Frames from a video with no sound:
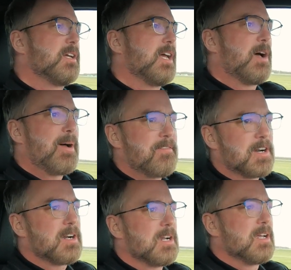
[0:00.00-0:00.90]

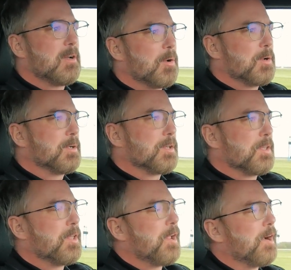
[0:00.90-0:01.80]
however,
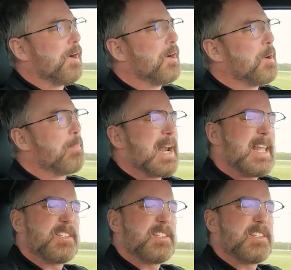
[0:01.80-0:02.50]
but